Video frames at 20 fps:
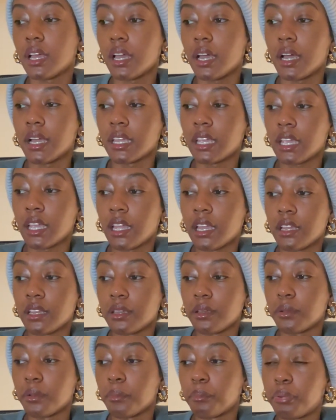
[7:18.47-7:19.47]

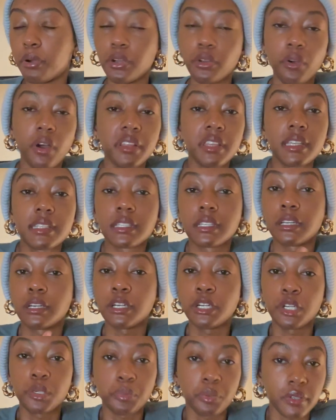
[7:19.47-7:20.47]
again, put on this hood